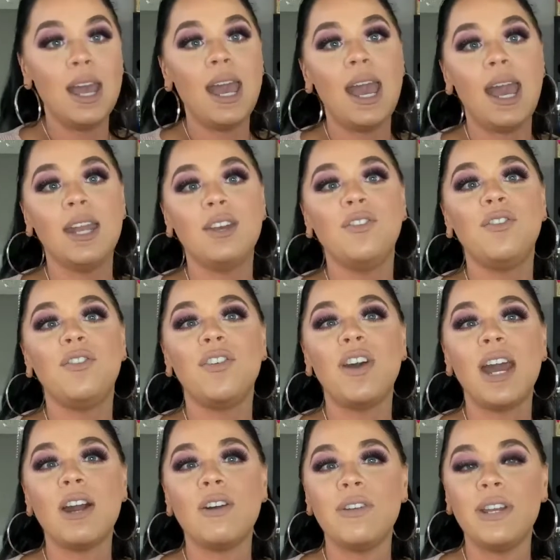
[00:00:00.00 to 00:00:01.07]
and
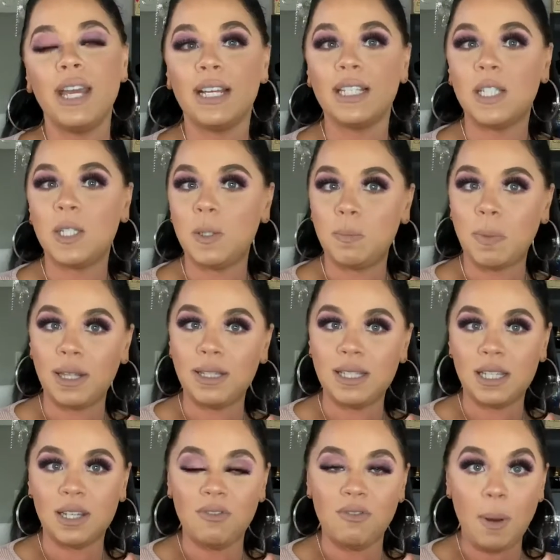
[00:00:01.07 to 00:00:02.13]
very
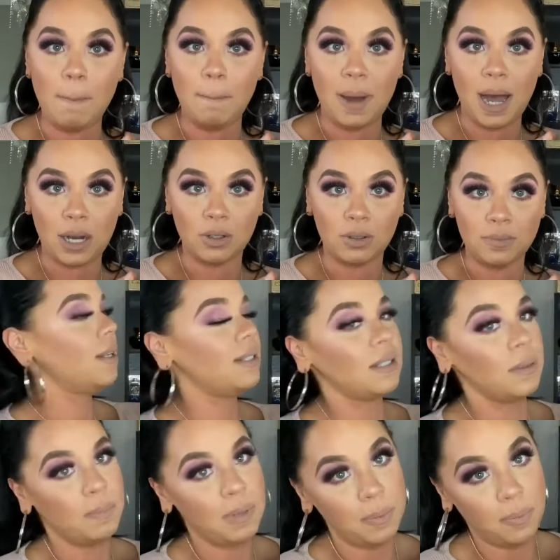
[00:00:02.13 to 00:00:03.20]
expensive bottle.
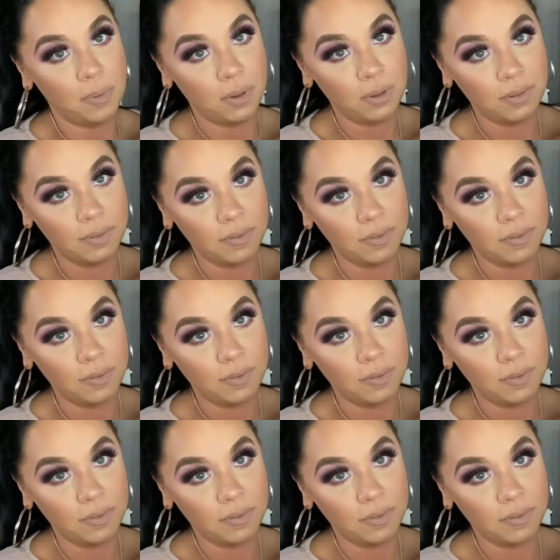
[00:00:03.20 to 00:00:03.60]
Some people